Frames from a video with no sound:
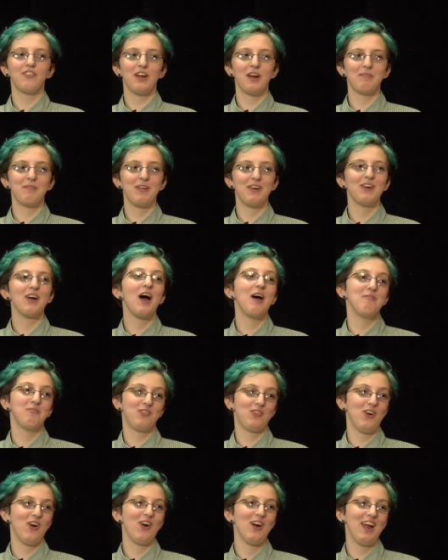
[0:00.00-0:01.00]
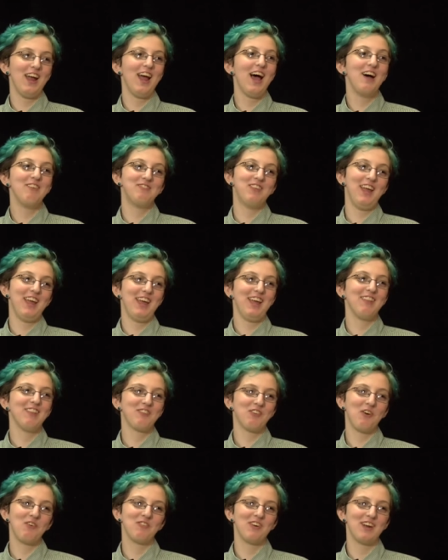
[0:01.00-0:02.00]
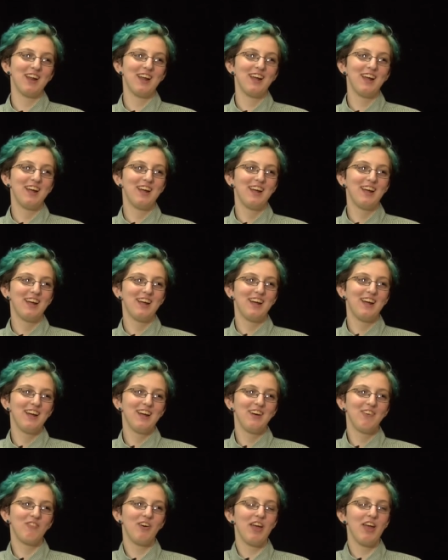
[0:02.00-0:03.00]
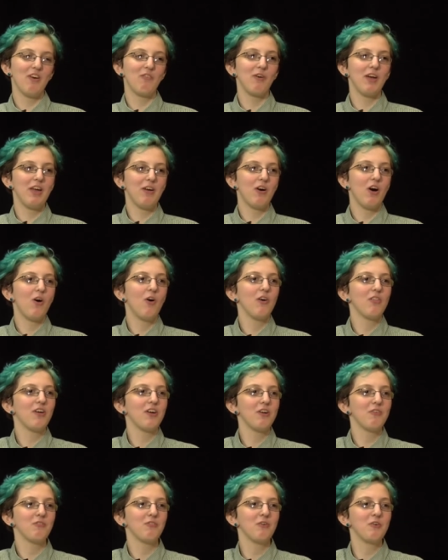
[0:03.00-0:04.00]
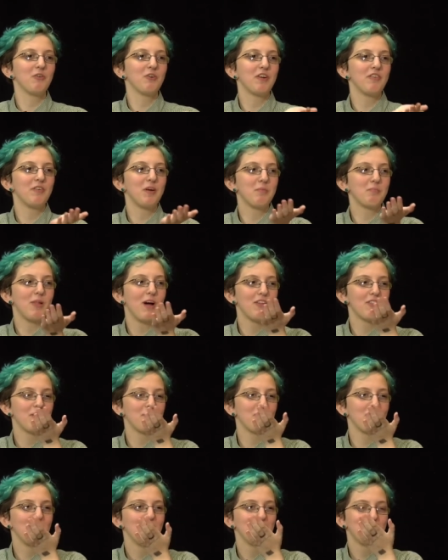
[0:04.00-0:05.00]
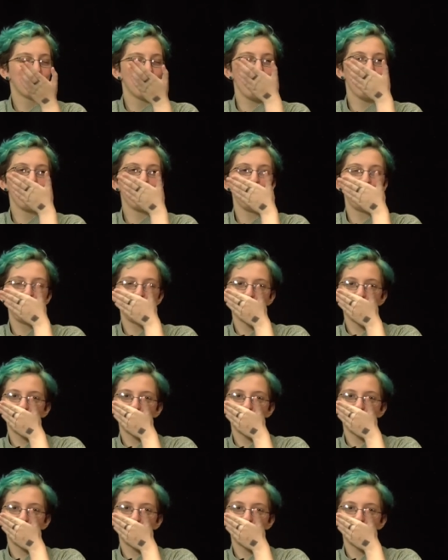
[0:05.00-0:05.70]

Airbender. I'm sorry. I'm taking what I was over. saying. Wait, wait. Oh, I thought you were this is getting hijacked. Sorry, we are